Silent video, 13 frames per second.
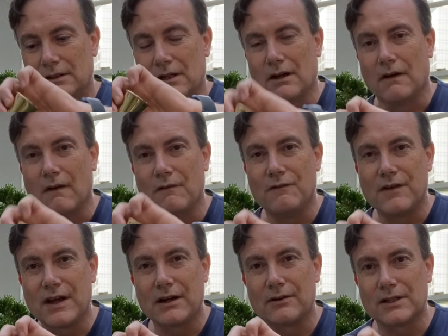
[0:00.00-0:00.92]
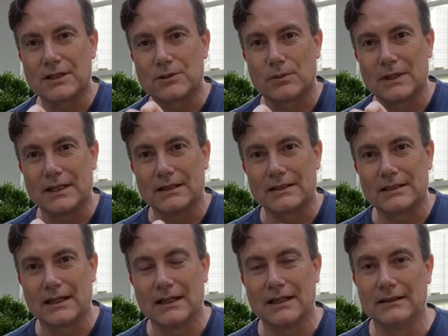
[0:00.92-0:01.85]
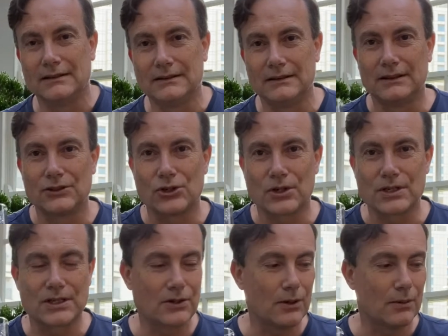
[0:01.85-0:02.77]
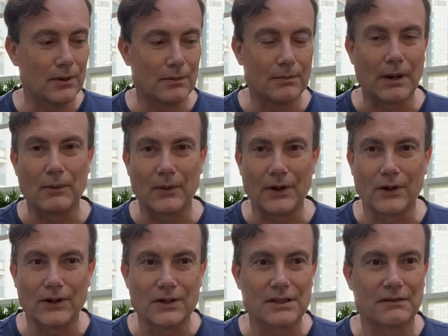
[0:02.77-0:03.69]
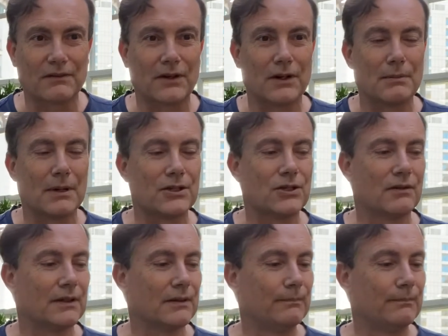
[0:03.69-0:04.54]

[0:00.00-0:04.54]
of very sweet sugar syrup, but we're not using very much of it.